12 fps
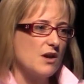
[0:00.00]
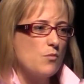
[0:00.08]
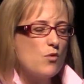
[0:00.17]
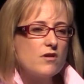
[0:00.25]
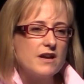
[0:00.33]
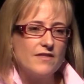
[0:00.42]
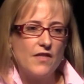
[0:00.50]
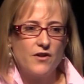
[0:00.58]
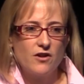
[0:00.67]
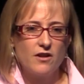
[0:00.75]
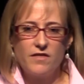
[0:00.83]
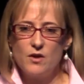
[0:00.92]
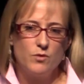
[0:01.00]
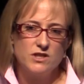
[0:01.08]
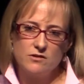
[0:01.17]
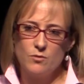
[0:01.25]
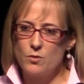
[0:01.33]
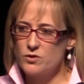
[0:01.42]
I'm worried that they're going to think we
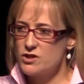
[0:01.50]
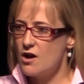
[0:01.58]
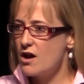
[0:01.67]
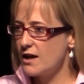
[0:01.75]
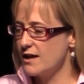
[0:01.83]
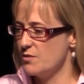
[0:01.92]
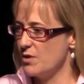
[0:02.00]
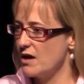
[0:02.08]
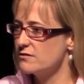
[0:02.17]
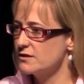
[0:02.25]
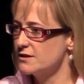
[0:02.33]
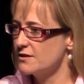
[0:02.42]
don't know what we're talking about,